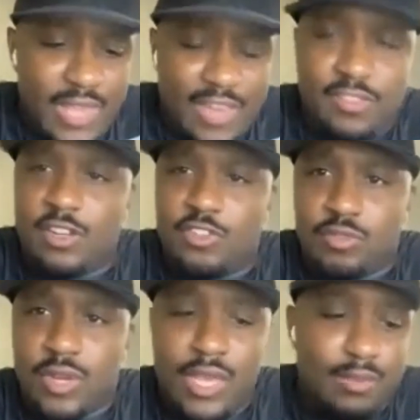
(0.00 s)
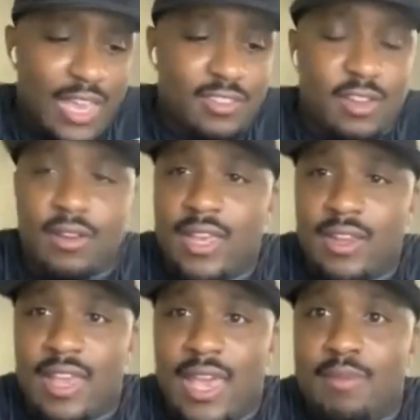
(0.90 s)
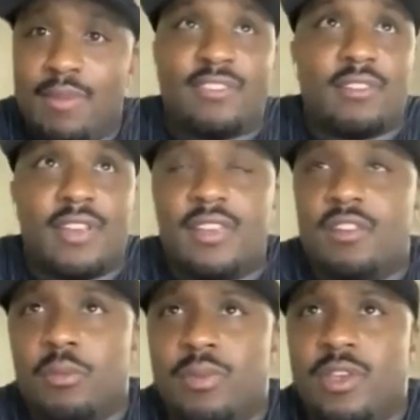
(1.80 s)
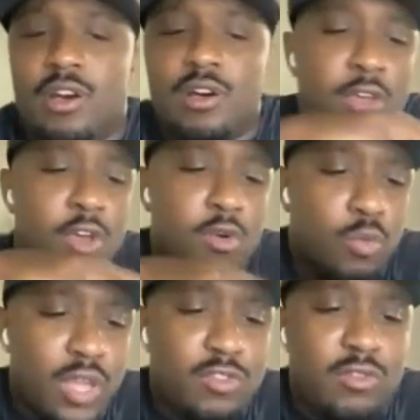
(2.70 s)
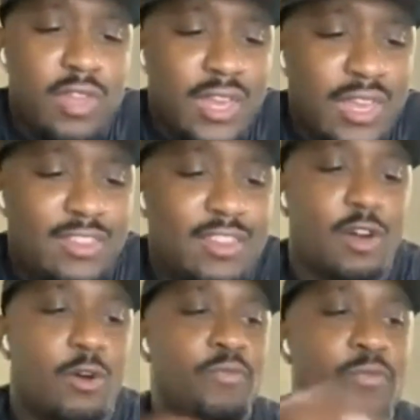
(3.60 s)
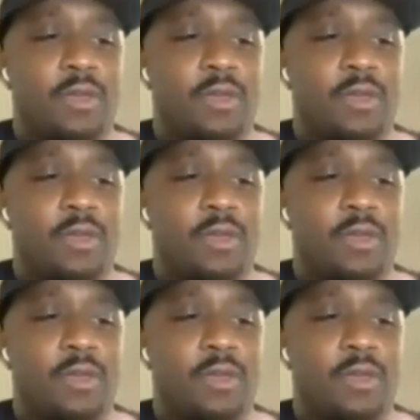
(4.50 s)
That's their dream. That's their end game. That's their end all be all. What do they need to know?